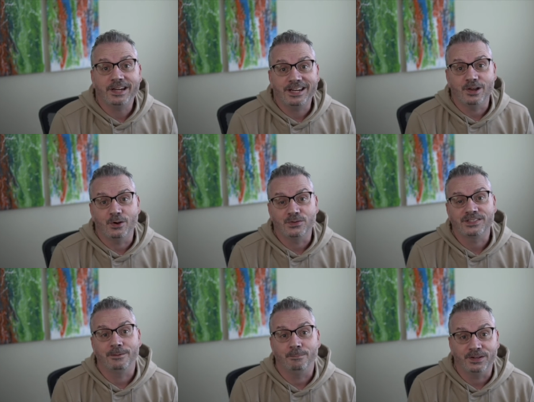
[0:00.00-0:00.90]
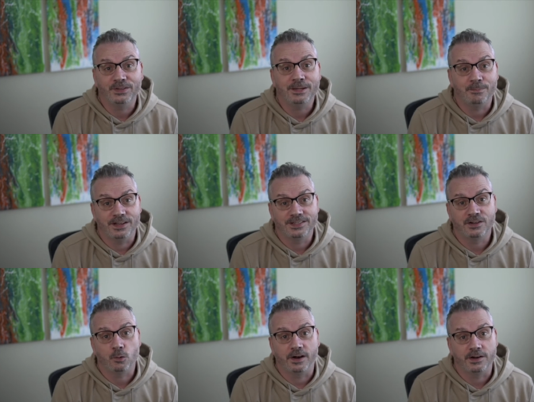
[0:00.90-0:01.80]
knows that building buzz and
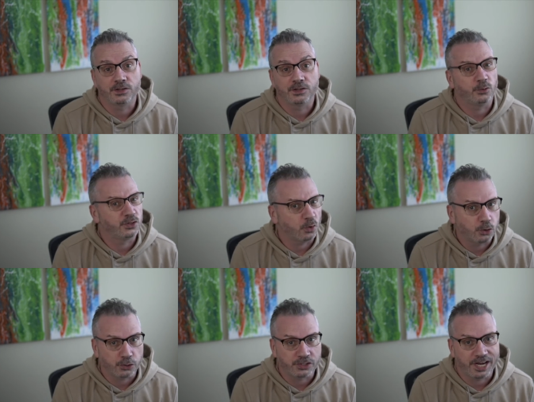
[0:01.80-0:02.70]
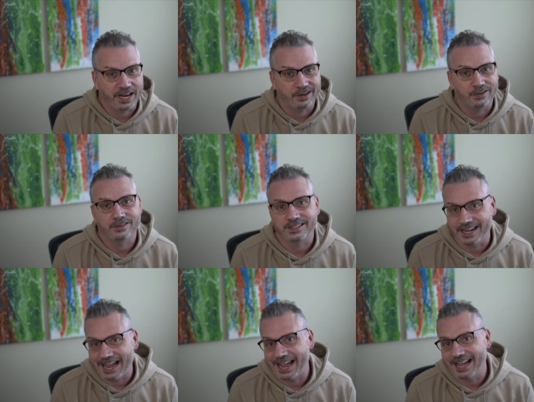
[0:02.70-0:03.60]
awareness through social channels and
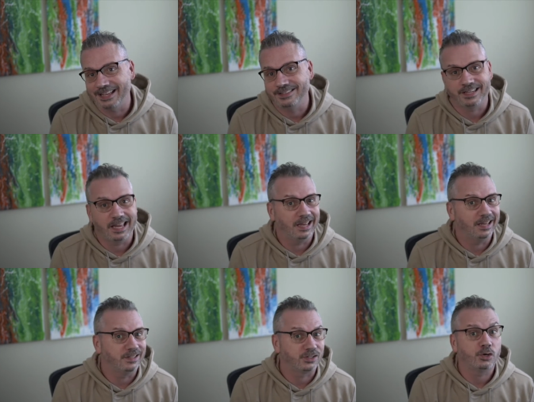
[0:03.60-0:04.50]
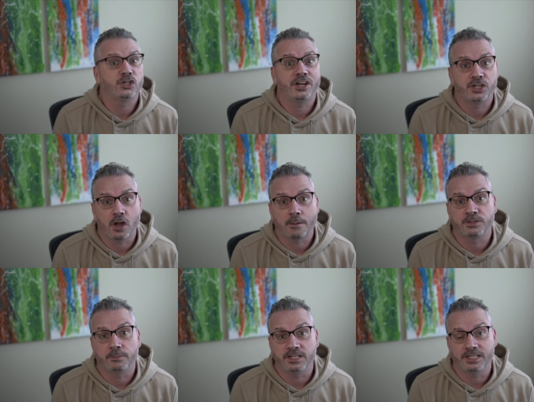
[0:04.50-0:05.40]
ads and search engine
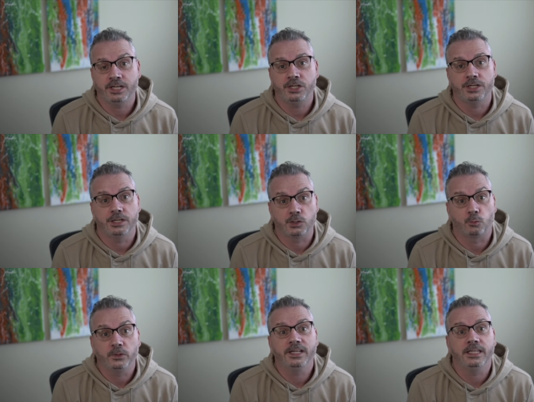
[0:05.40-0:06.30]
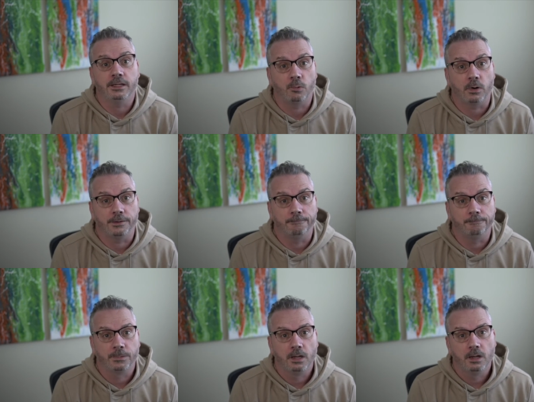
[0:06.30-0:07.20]
optimization is really important.
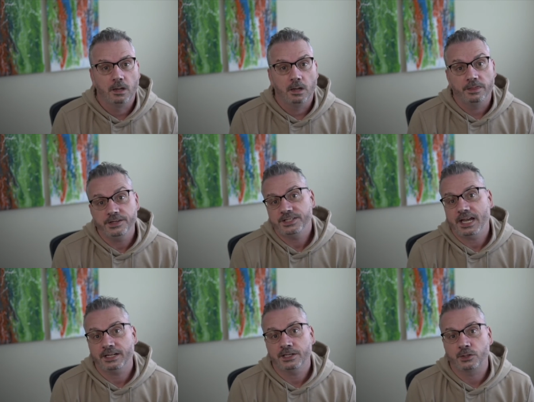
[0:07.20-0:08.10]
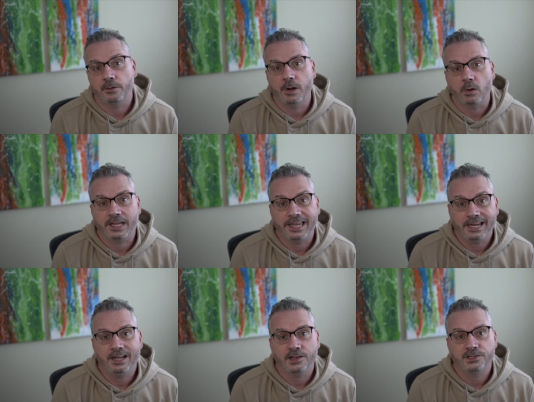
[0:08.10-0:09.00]
These tactics are about getting
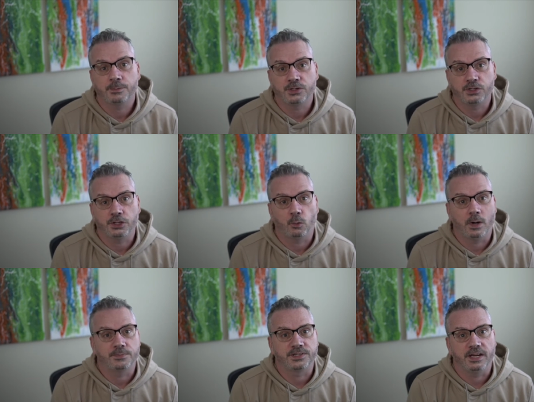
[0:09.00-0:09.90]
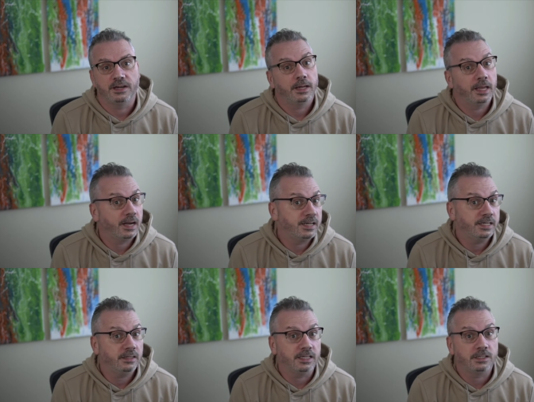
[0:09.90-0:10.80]
customers to your website and
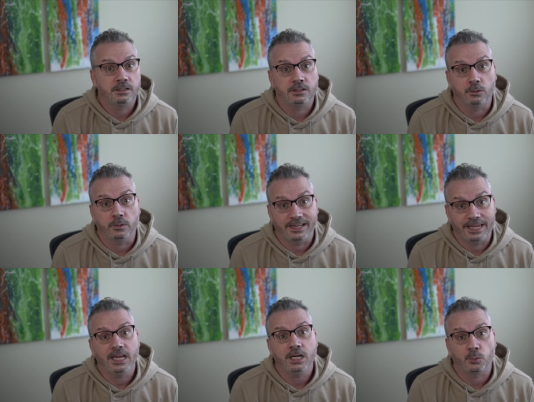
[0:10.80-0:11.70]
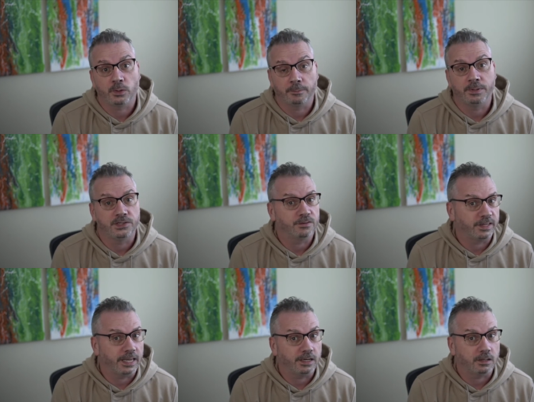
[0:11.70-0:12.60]
ideally to engage with a piece of
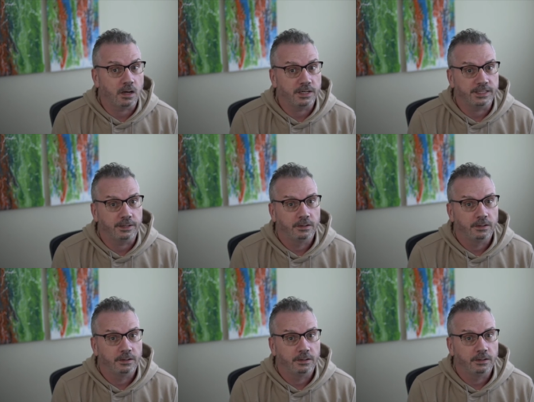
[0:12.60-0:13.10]
gated content,